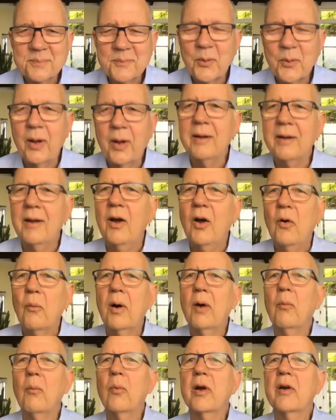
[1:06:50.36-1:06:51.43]
Great.
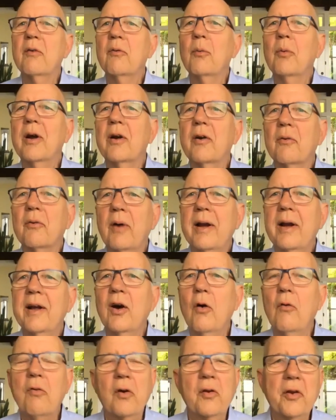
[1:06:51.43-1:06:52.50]
Well, we're running
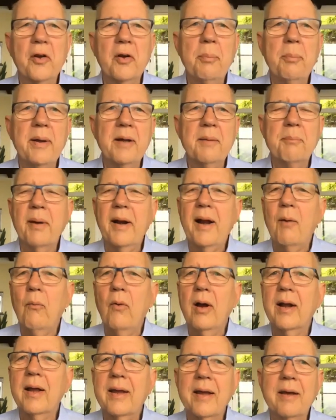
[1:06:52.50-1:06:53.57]
over a little bit, but I
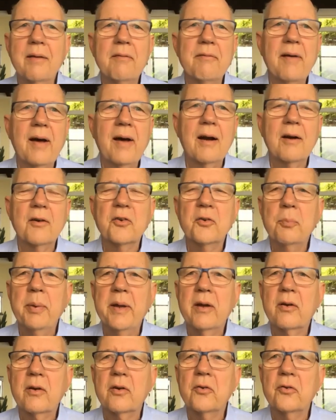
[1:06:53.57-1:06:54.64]
want to give our
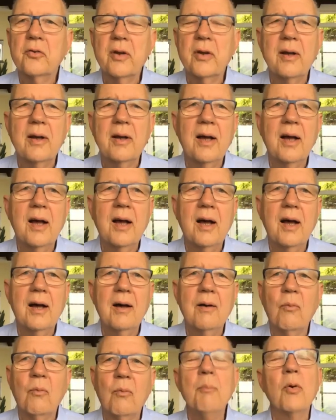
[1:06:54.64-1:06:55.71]
speakers
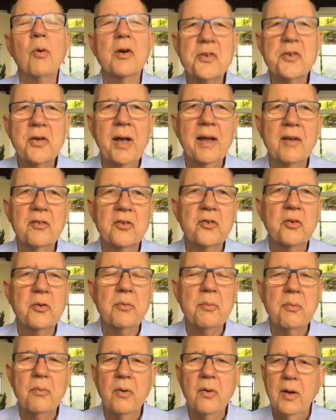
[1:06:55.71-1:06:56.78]
one more chance
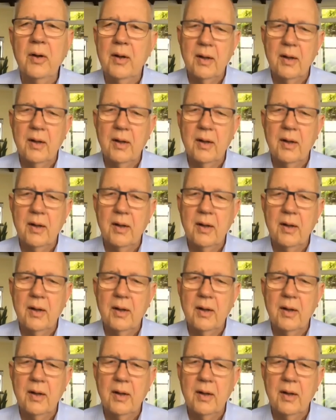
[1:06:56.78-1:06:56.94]
to